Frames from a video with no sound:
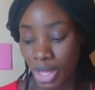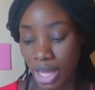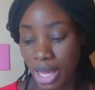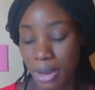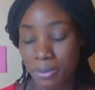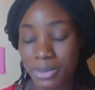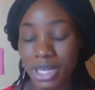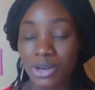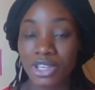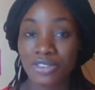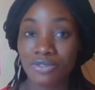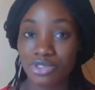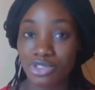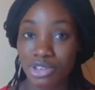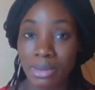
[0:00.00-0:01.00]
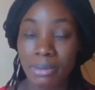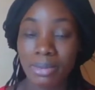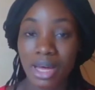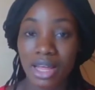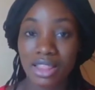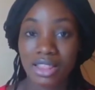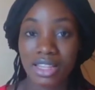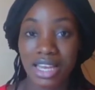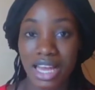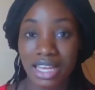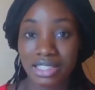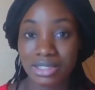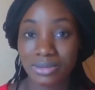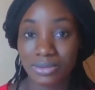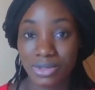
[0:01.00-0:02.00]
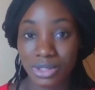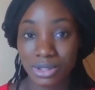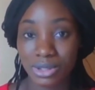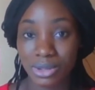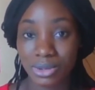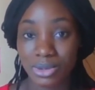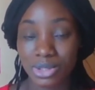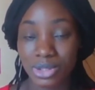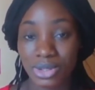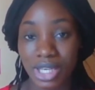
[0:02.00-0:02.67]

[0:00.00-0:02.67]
Now, if you remember the last video,